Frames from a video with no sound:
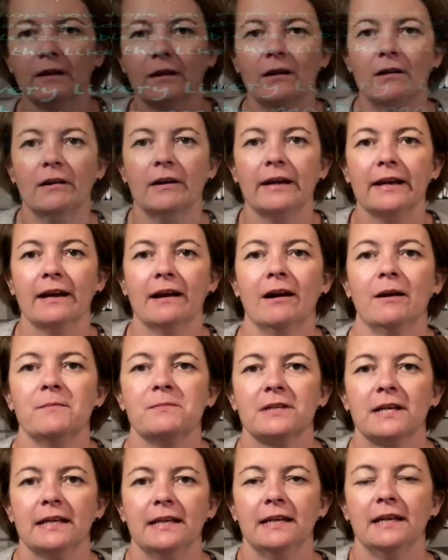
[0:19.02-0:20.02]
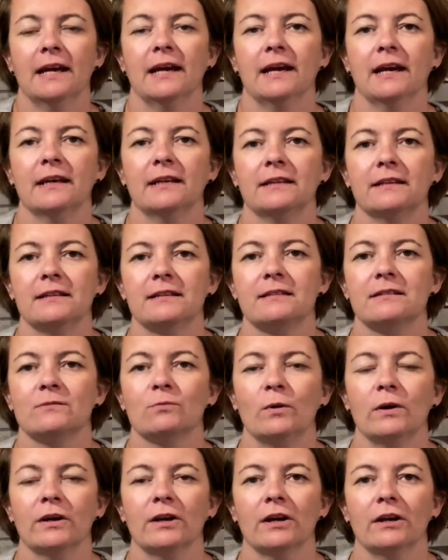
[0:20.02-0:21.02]
Hi, I'm Jennie and this is
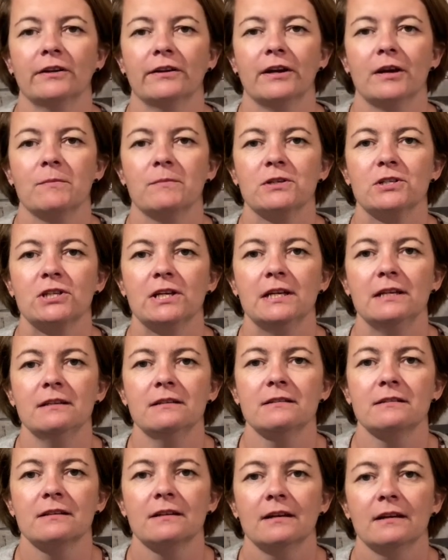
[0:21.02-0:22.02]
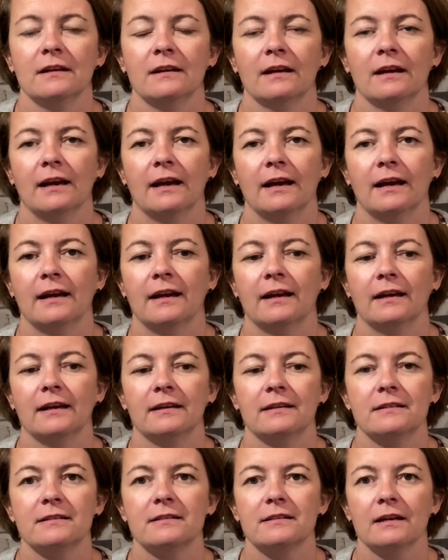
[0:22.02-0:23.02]
One Girl and Her Machines,
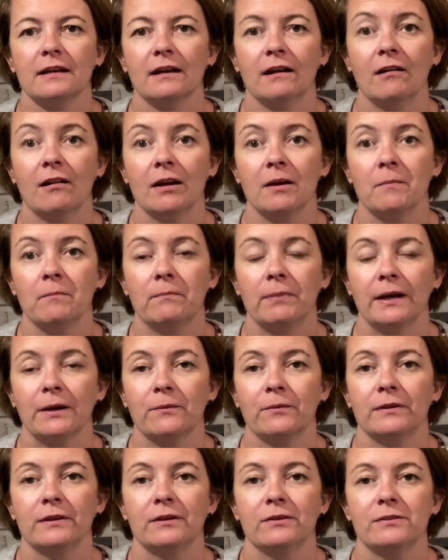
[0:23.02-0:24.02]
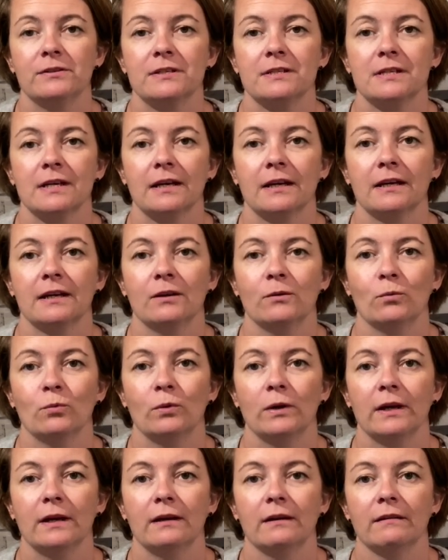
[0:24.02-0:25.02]
and I am back with you today
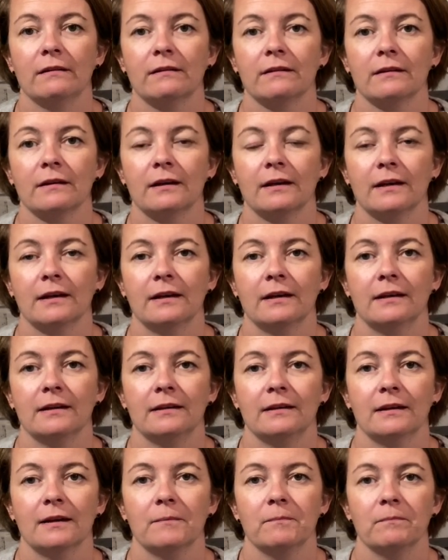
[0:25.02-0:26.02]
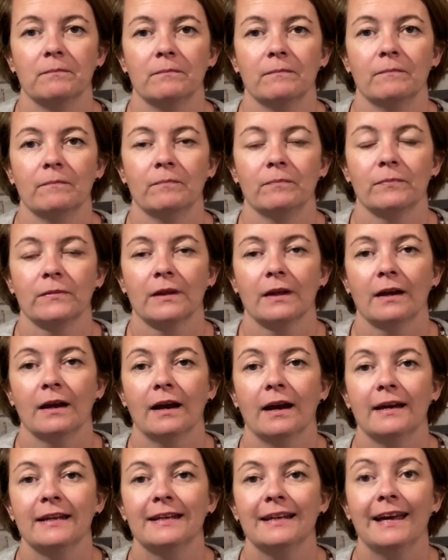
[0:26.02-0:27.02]
with an
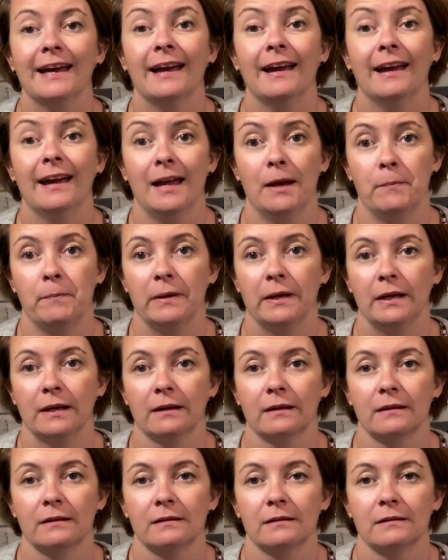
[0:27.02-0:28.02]
epic